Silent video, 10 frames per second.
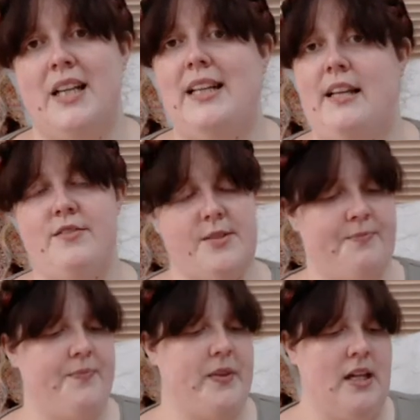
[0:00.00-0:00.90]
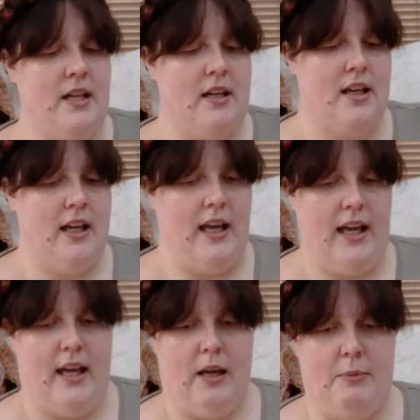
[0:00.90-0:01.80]
leaves
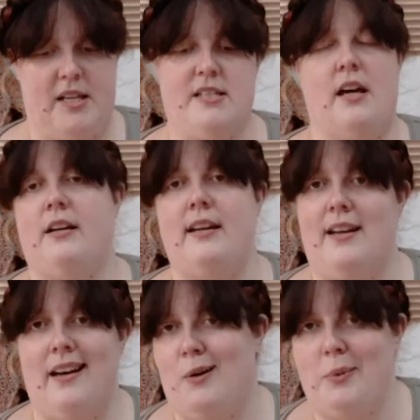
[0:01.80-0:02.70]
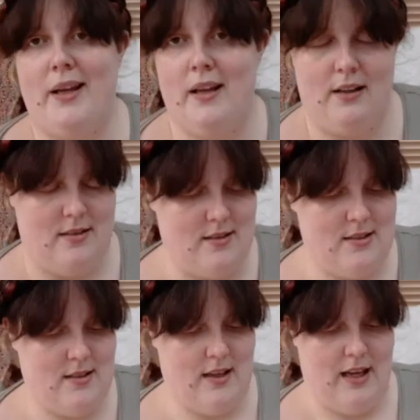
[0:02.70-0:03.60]
because I need a little bit,
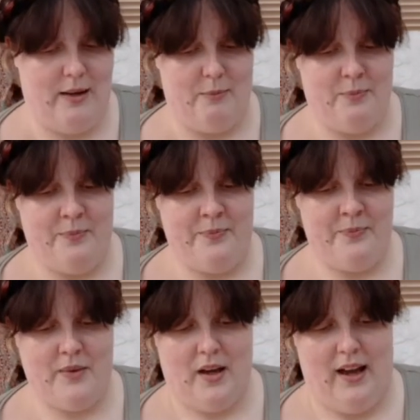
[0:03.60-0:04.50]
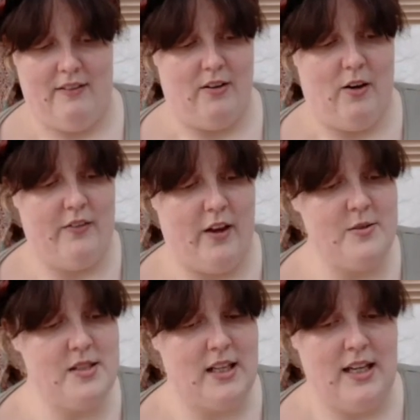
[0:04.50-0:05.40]
and I have a lot of
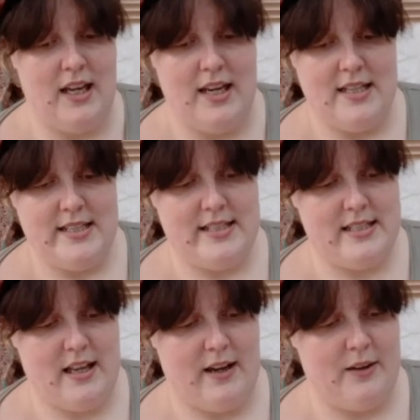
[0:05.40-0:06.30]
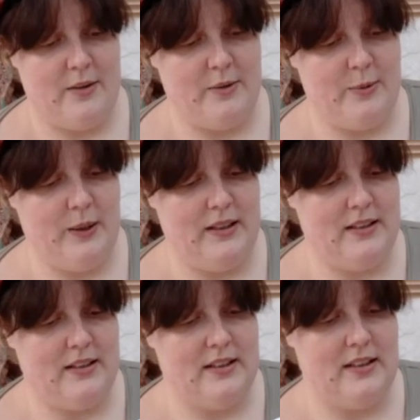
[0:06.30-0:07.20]
those. So
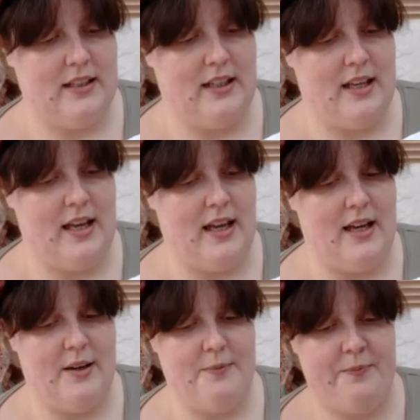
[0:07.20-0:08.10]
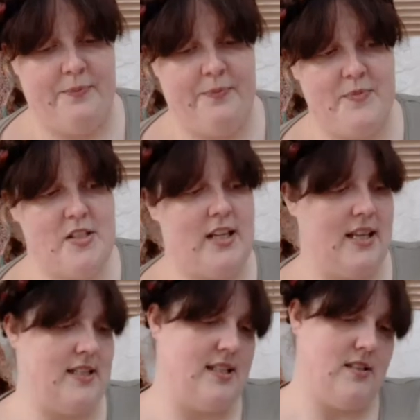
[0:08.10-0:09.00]
so yeah,
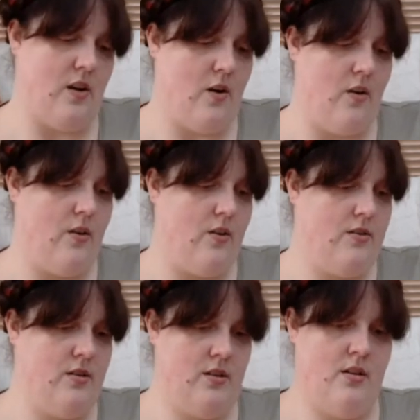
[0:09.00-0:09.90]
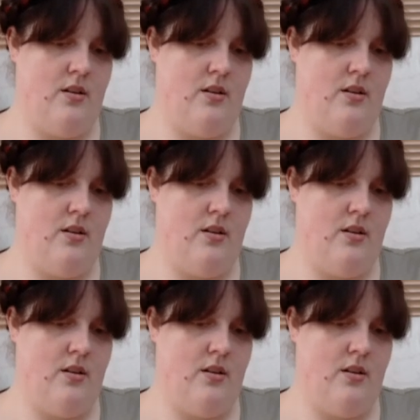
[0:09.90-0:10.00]
this is on